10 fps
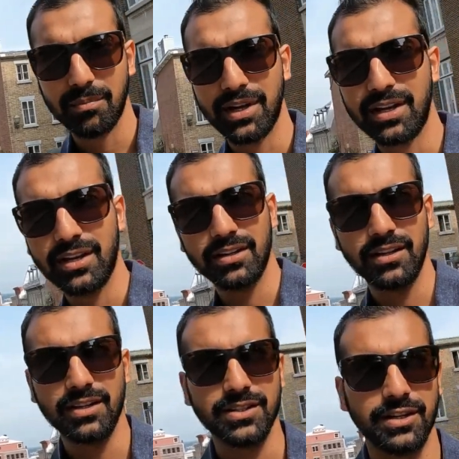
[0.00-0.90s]
beginning
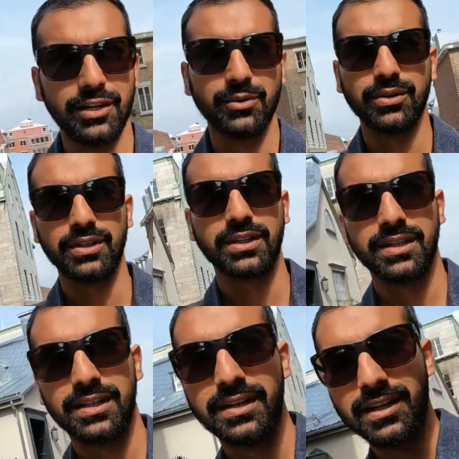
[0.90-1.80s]
the city tour.
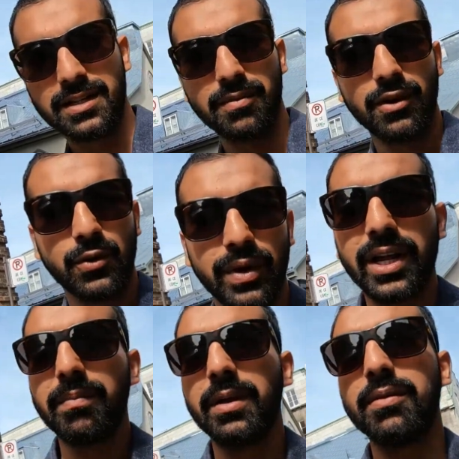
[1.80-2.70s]
It's about
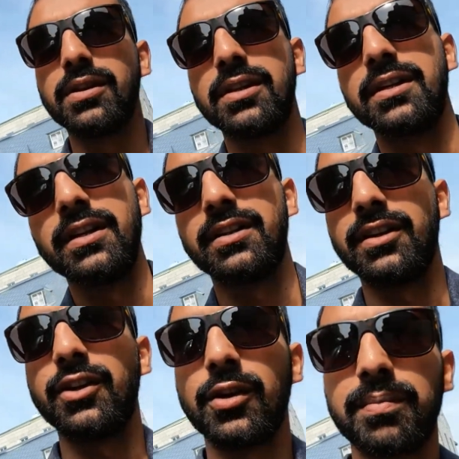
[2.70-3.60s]
20 people in
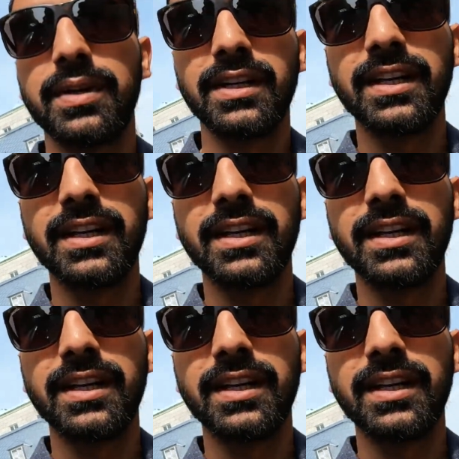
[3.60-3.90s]
the group.